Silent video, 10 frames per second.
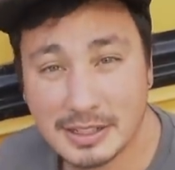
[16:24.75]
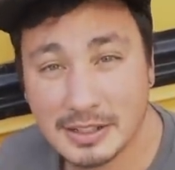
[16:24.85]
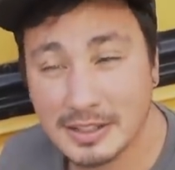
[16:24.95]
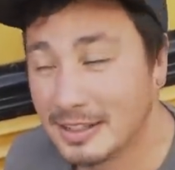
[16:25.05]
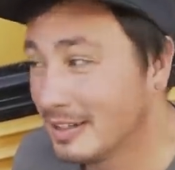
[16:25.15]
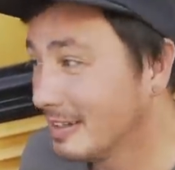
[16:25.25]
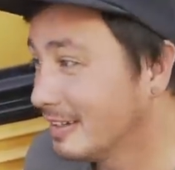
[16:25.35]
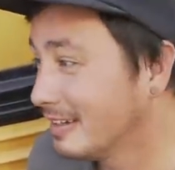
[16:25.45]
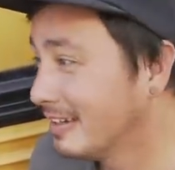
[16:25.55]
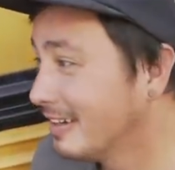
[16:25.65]
We're going to laugh
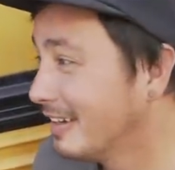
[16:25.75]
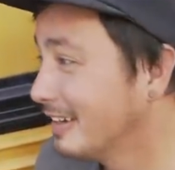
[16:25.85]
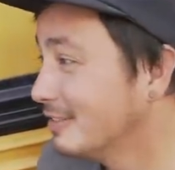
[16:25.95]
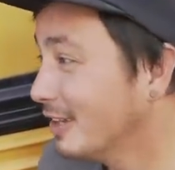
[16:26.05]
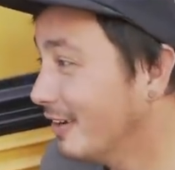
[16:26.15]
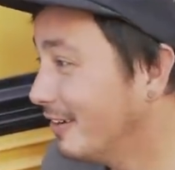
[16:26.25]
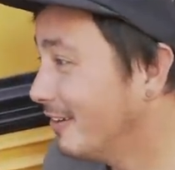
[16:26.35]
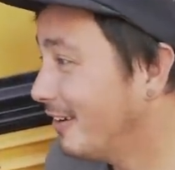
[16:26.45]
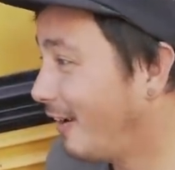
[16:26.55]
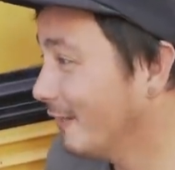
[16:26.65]
at them together. So I'm